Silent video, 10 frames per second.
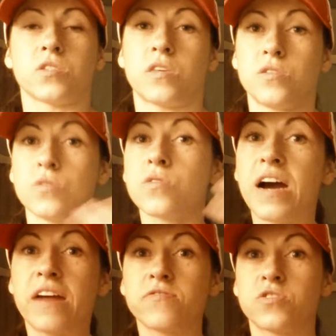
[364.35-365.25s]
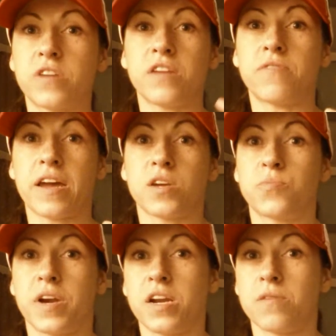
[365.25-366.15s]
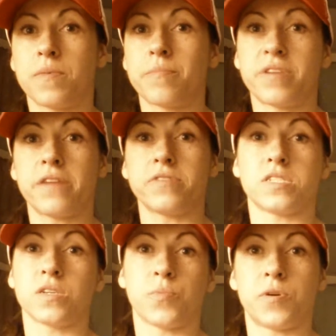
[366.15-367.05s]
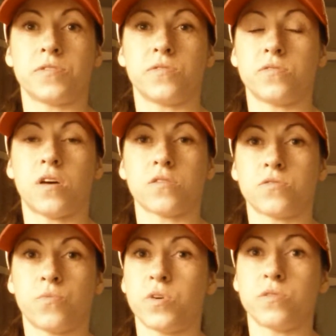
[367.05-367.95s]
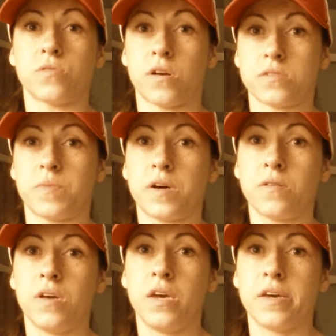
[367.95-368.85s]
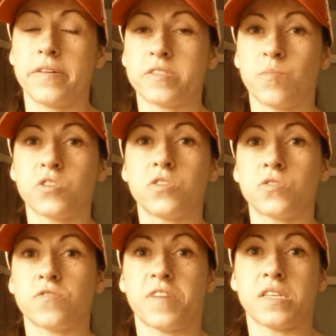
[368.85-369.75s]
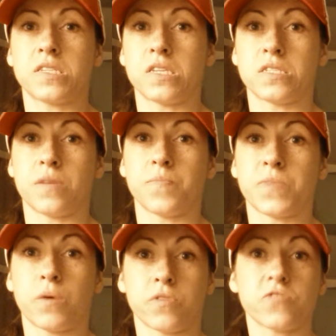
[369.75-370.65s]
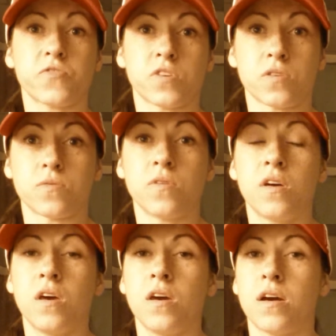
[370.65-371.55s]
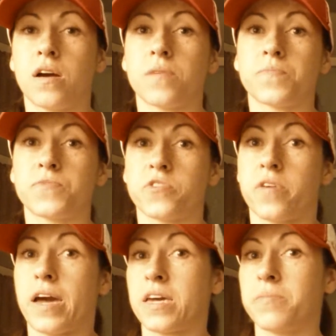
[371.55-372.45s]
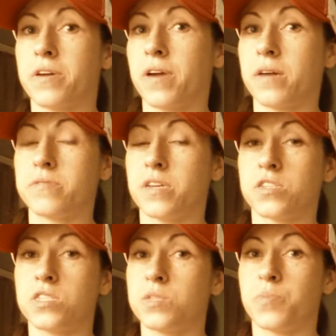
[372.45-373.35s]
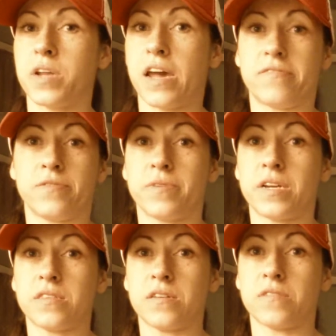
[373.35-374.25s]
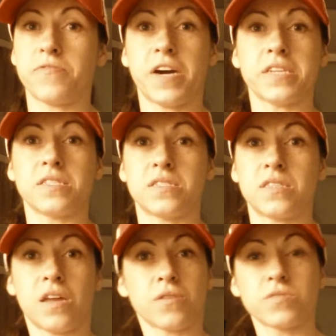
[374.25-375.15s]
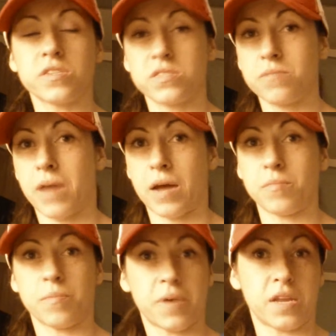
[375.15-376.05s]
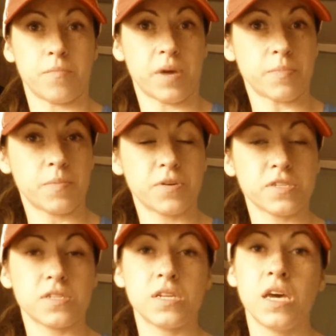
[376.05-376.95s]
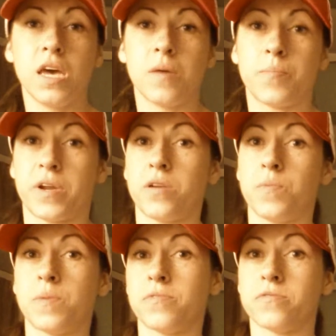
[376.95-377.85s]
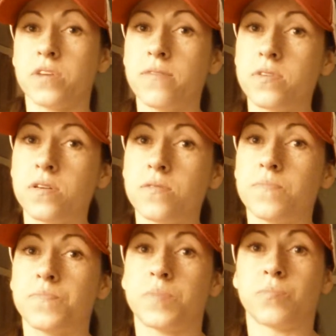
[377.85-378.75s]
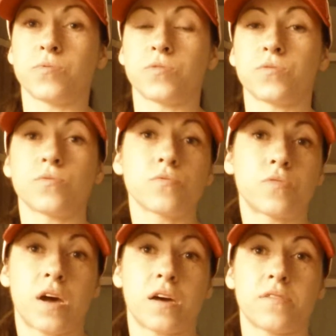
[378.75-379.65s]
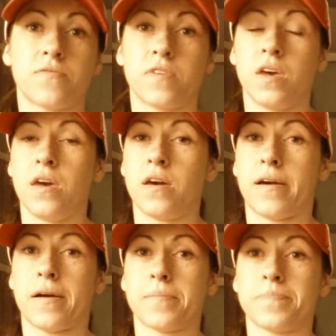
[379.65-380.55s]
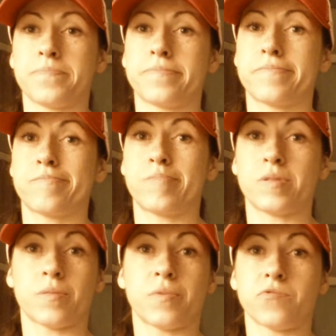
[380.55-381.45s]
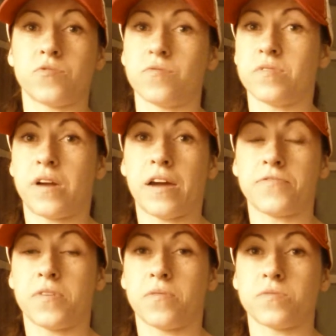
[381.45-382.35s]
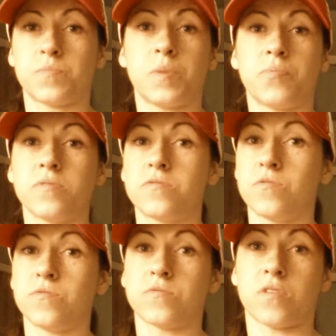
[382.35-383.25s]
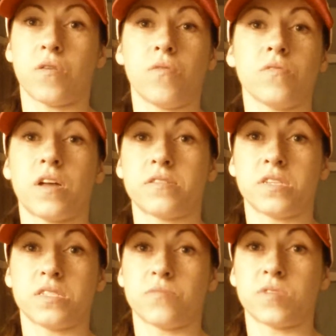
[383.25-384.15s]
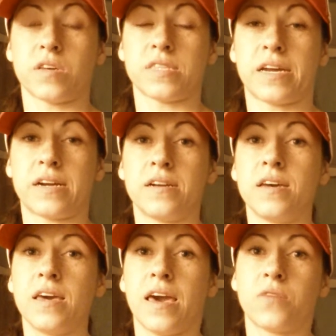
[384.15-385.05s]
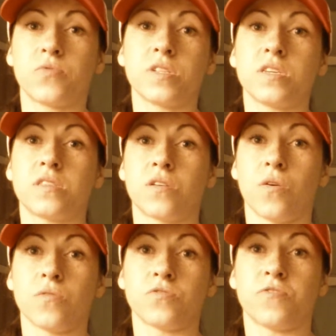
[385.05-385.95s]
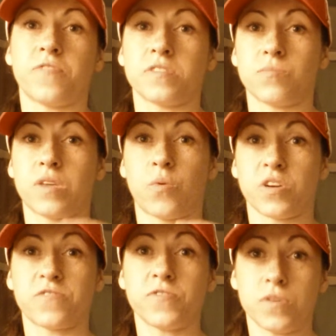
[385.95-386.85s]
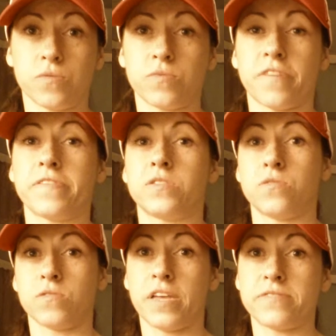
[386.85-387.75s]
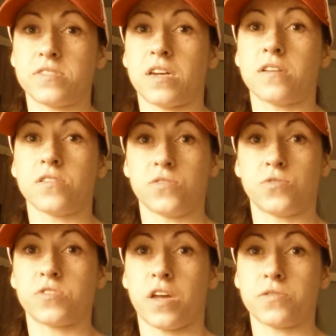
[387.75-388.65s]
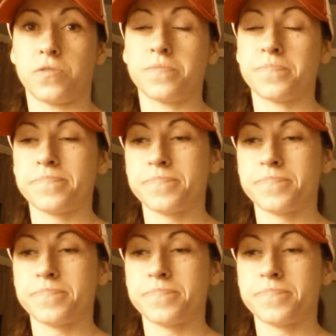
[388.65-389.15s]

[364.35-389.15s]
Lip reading: so that you don't have to try and rack your brain and remember every single person you talked to and what you talked about. It's much easier to find a system that works for you. So I can make recommendations, but everyone, I think, finds their own system. I'm a pen and paper person, but I know people use Evernote, people use Google Drive, some people just use their iPhones. People use a whole lot of systems out there, and really the goal is to find something that works for you, that fits your lifestyle and your schedule.